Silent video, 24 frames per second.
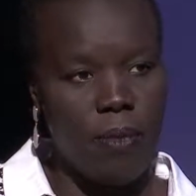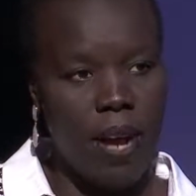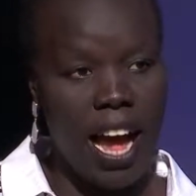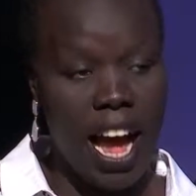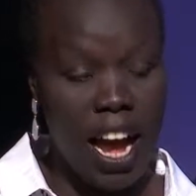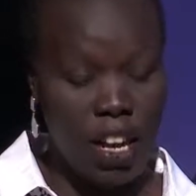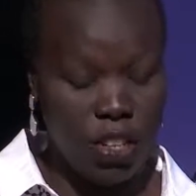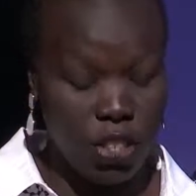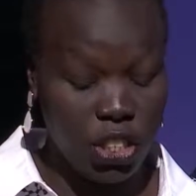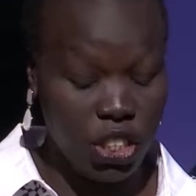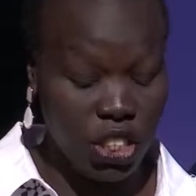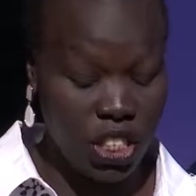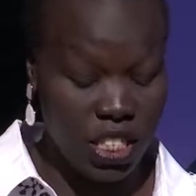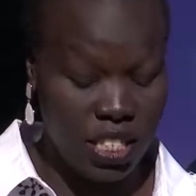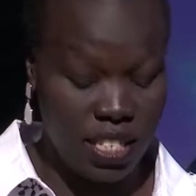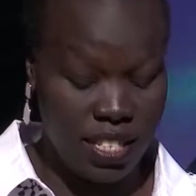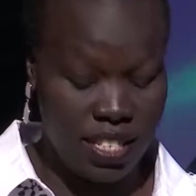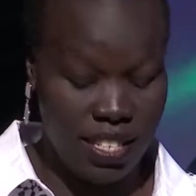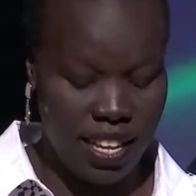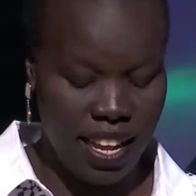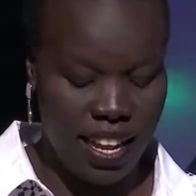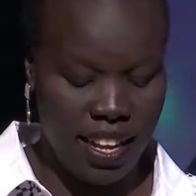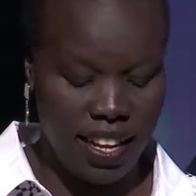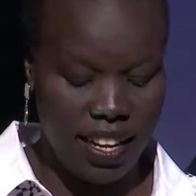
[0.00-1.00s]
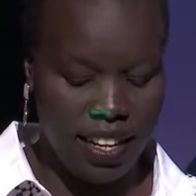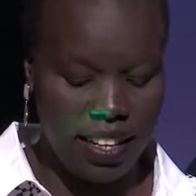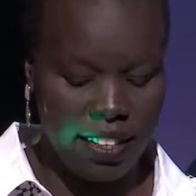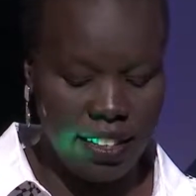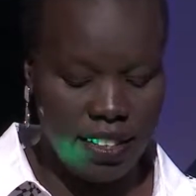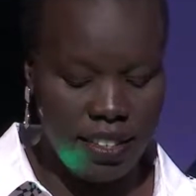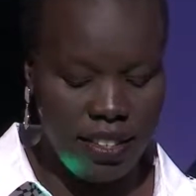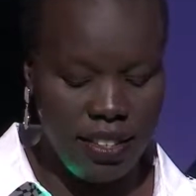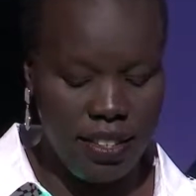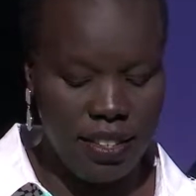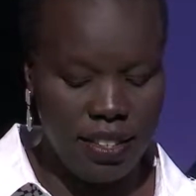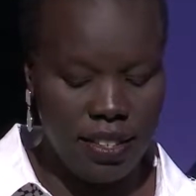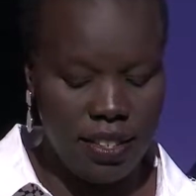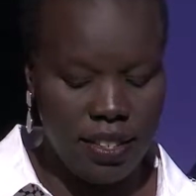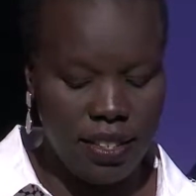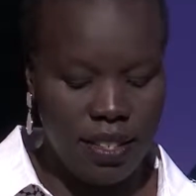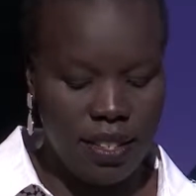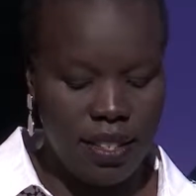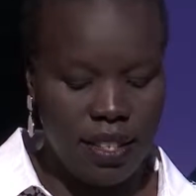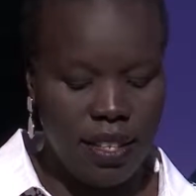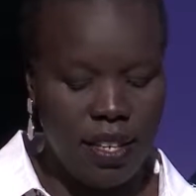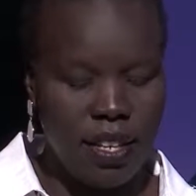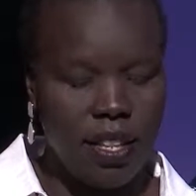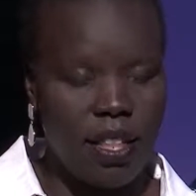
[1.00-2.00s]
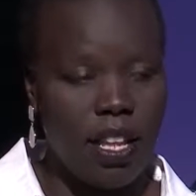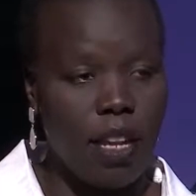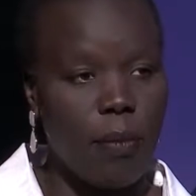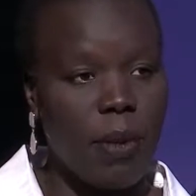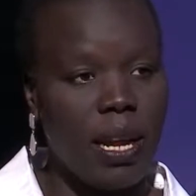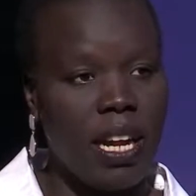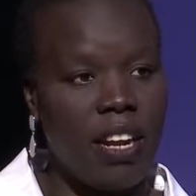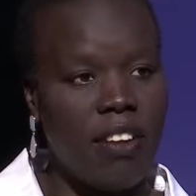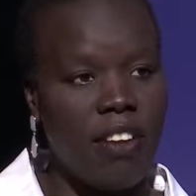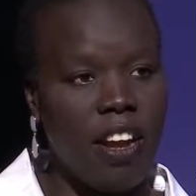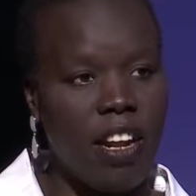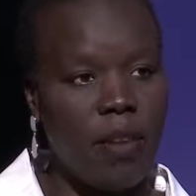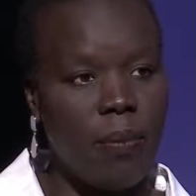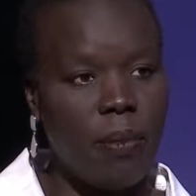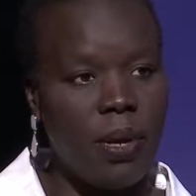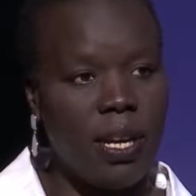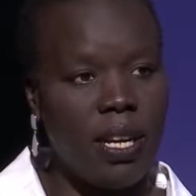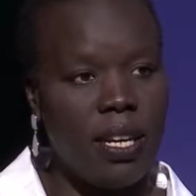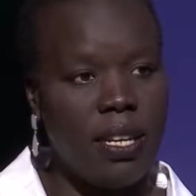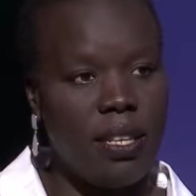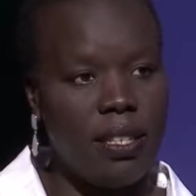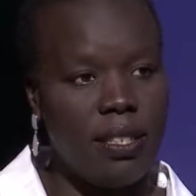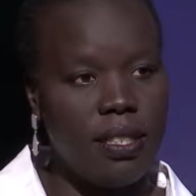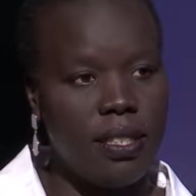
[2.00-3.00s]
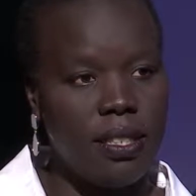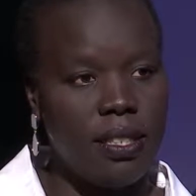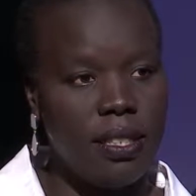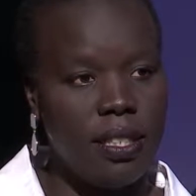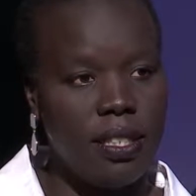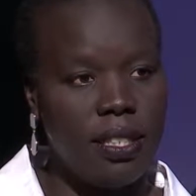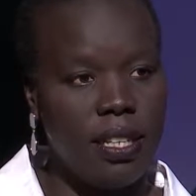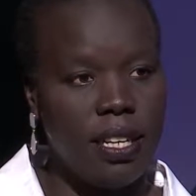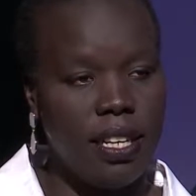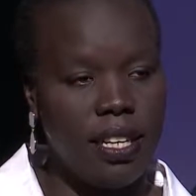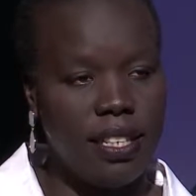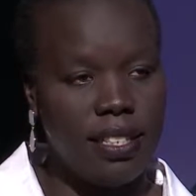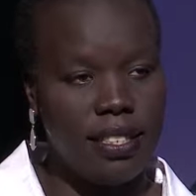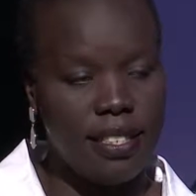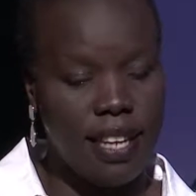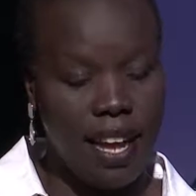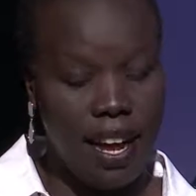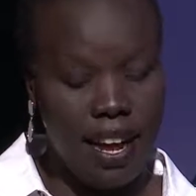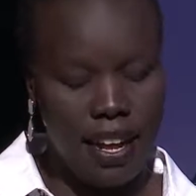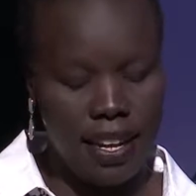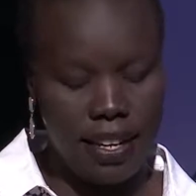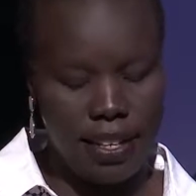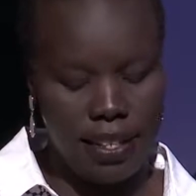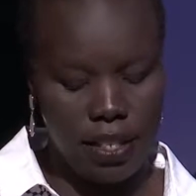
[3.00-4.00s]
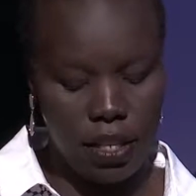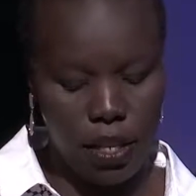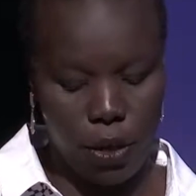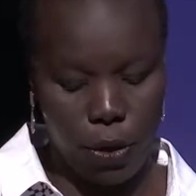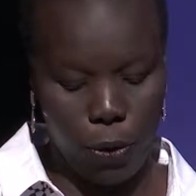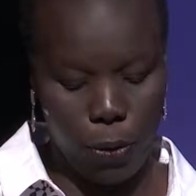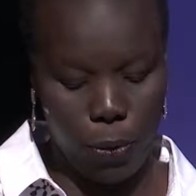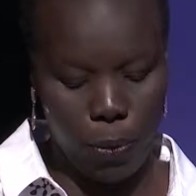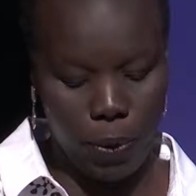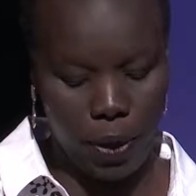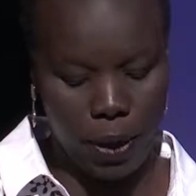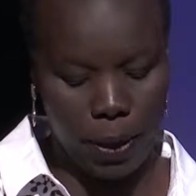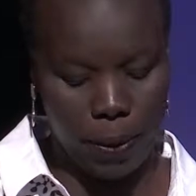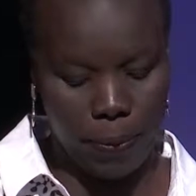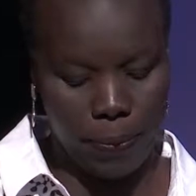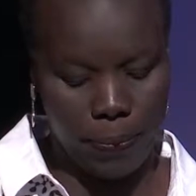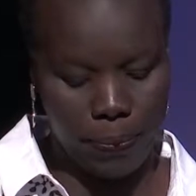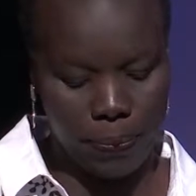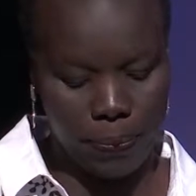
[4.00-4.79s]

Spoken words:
how she had said it that my grandma had died in Ethiopia.